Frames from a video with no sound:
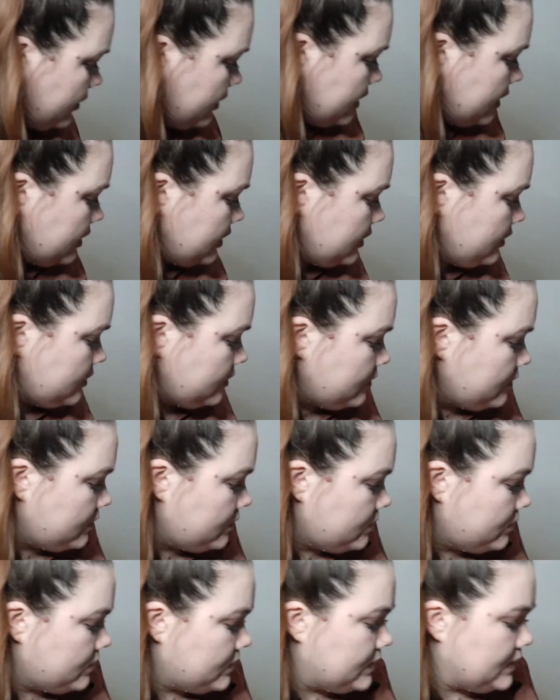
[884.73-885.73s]
going
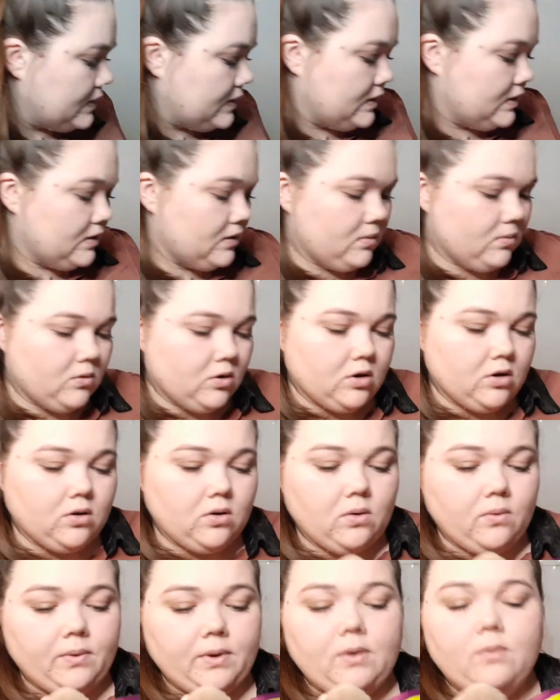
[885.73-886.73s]
to
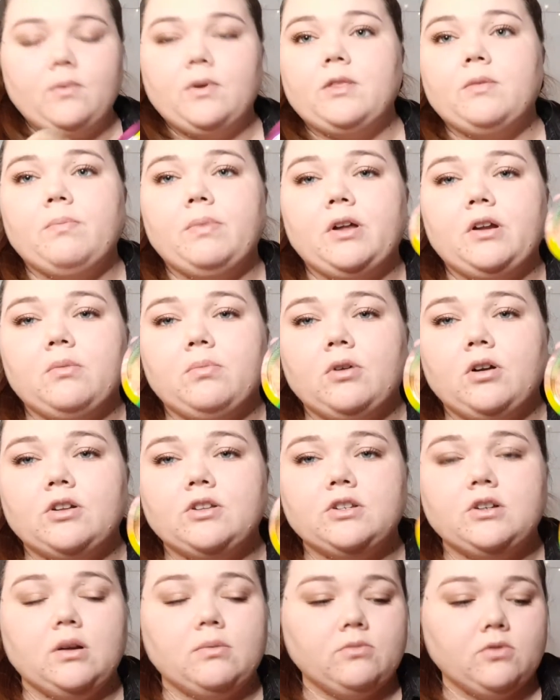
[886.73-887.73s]
go in with butter
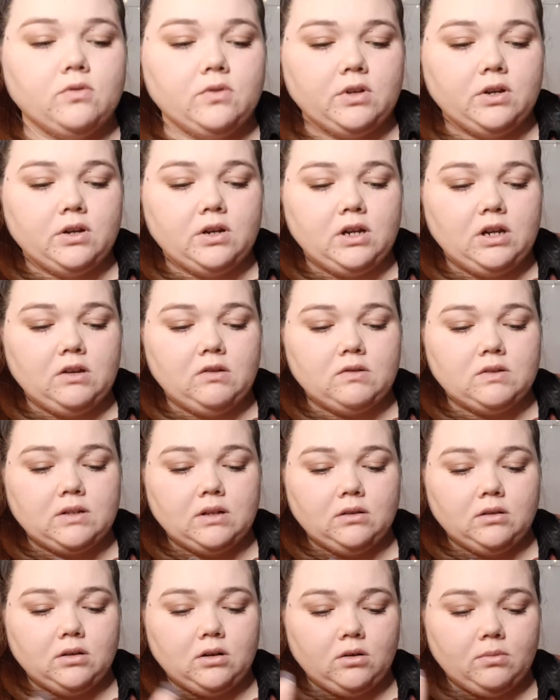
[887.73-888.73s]
bronzer. I'm only going to use a
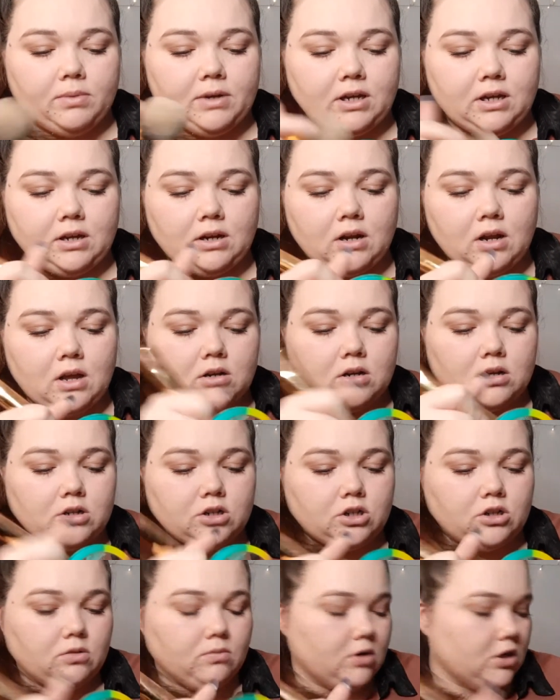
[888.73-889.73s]
little bit, not
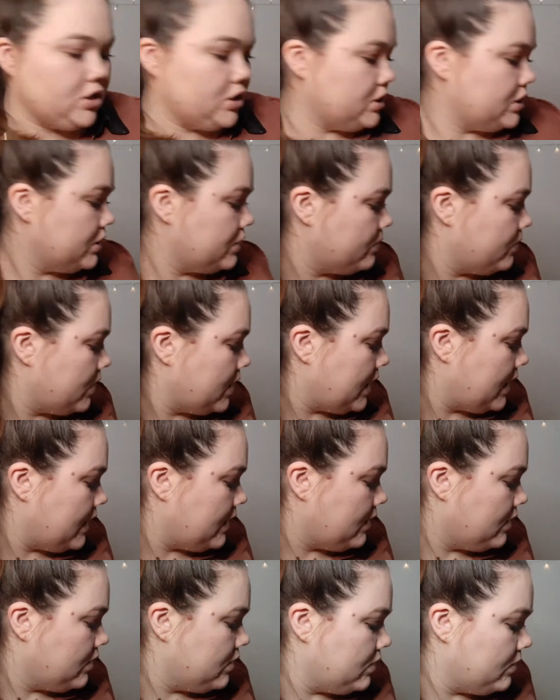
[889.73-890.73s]
too much. I just want to
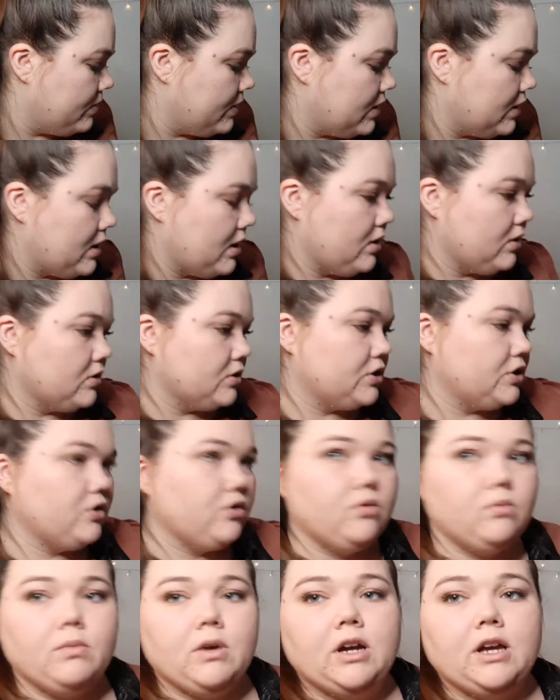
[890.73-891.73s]
add a little bit of color
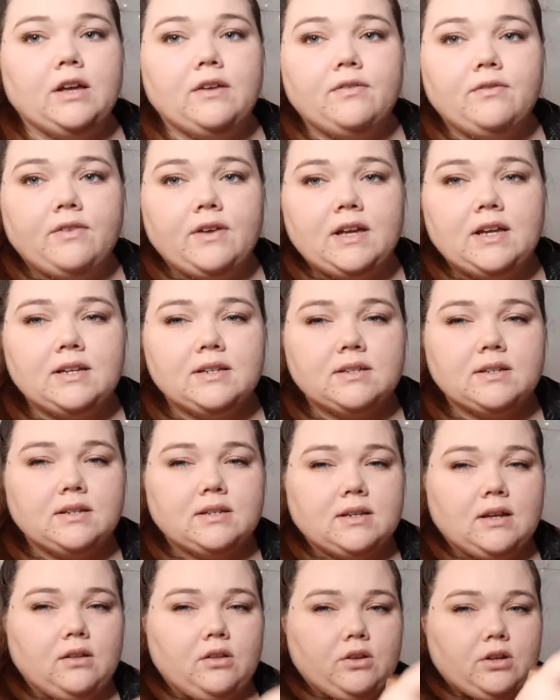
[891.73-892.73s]
to my face
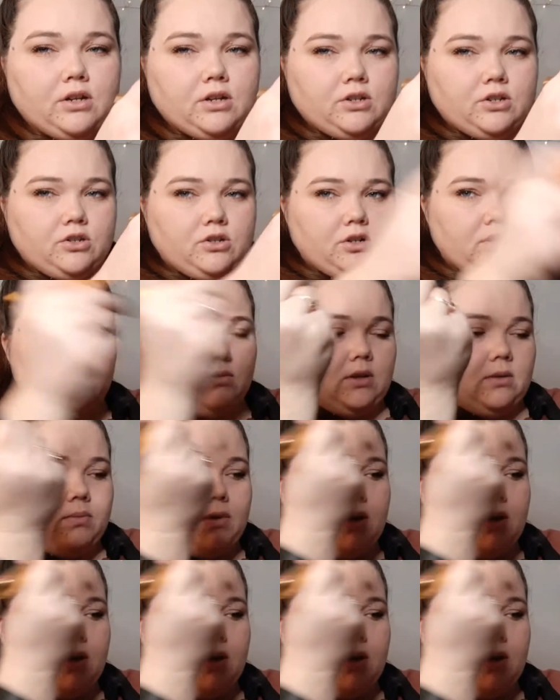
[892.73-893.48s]
because I look extremely